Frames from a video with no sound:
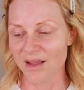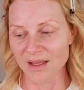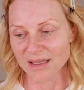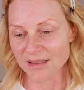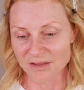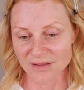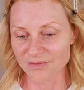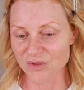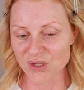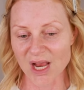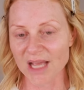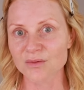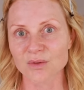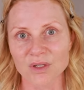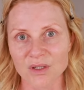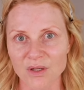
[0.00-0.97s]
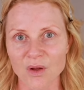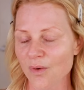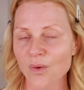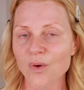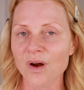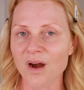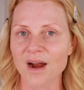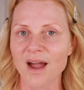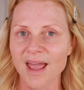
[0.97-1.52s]
in general,
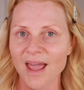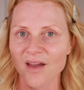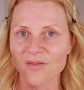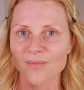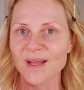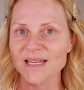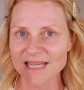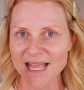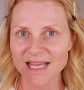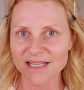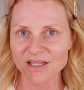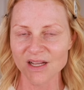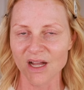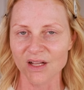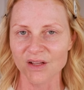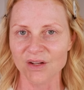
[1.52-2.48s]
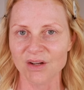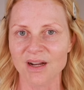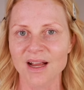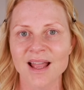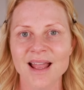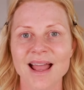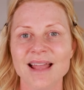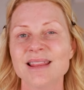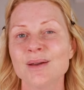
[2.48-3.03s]
or I have my tanned color.
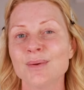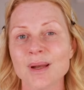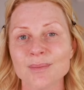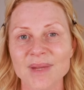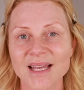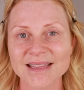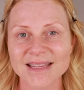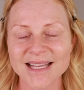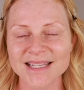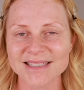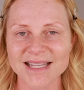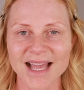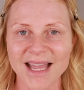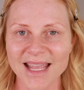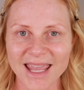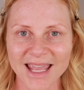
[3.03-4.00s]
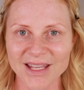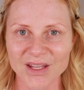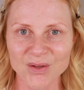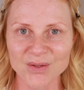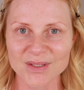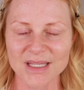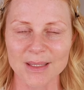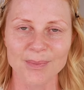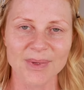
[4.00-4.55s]
And then when I'm like this, I can't
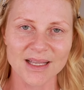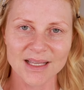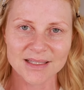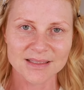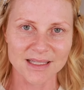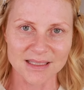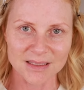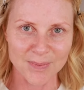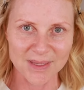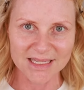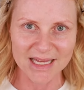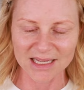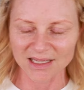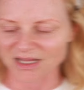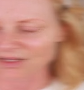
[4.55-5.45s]
use it because it's my tan